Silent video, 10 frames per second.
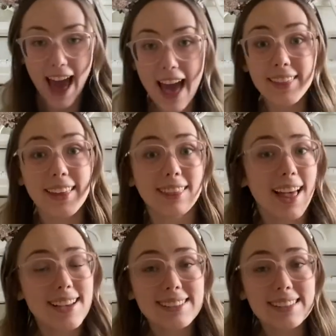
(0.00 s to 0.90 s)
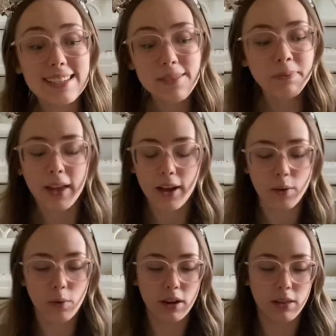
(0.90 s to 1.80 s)
and then lastly, out of
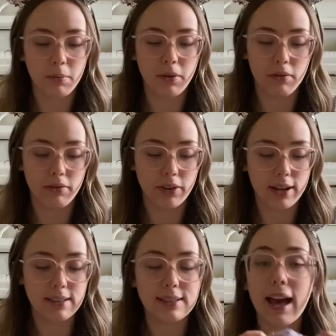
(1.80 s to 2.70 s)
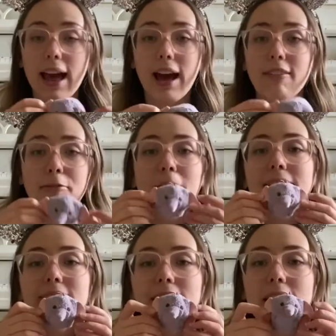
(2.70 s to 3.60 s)
Winnie the Pooh and Friends, I have my
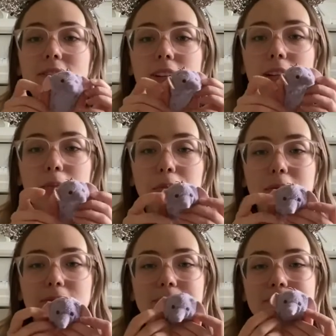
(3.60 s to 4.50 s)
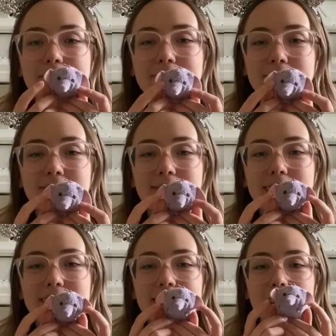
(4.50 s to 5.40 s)
little Heffalump.
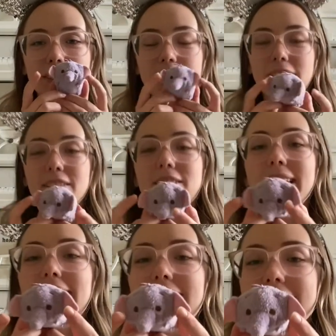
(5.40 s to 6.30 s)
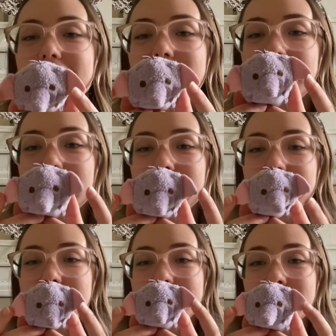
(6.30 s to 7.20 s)
He's so cute. Look at his little
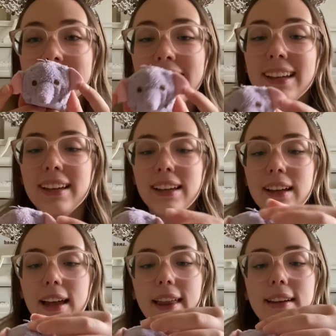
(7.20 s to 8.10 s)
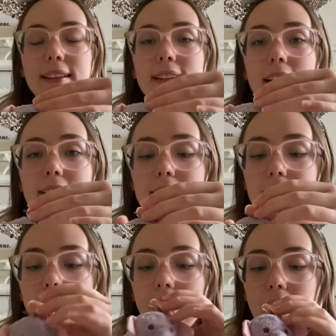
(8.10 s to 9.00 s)
ears. And he's got his little
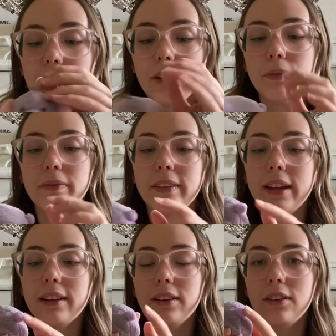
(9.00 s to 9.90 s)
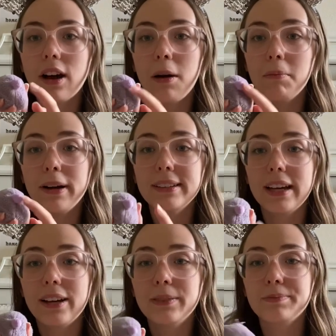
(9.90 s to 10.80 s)
hair little cotton ball tail.